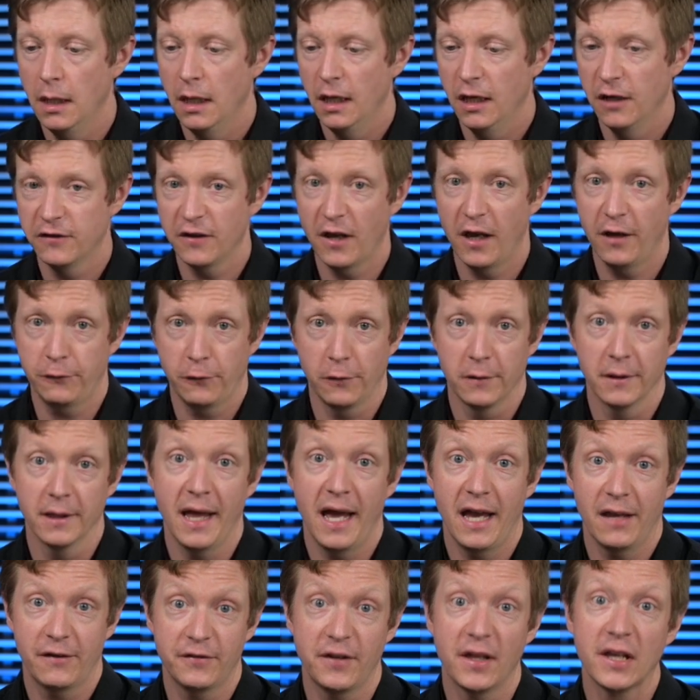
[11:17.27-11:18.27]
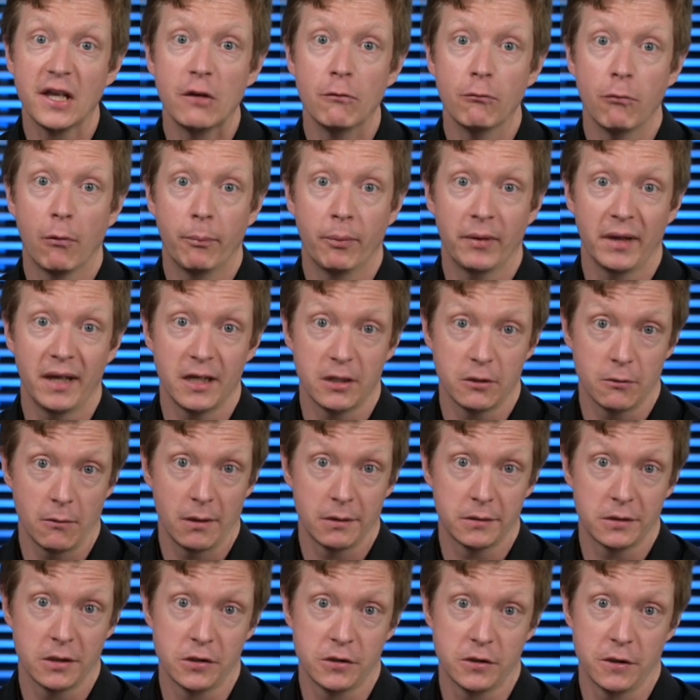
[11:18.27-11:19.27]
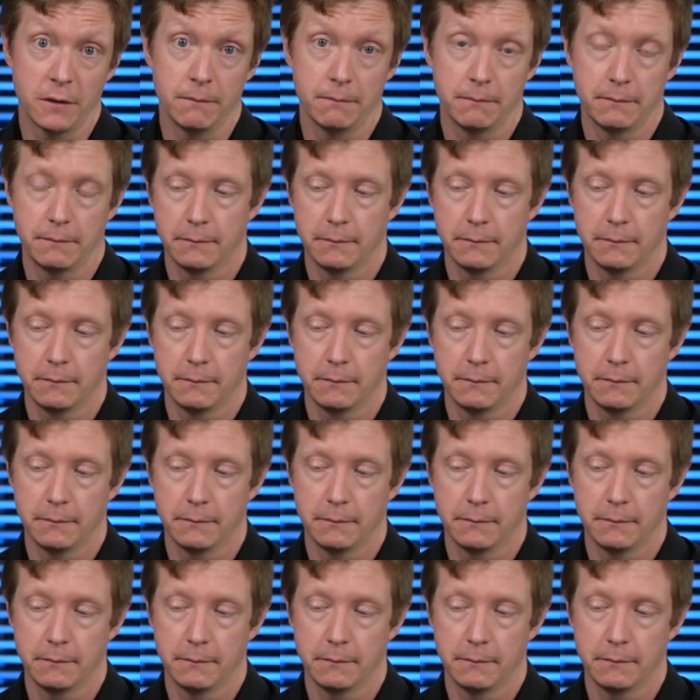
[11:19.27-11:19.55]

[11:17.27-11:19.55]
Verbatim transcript: It's also the last thing you will play at your audition.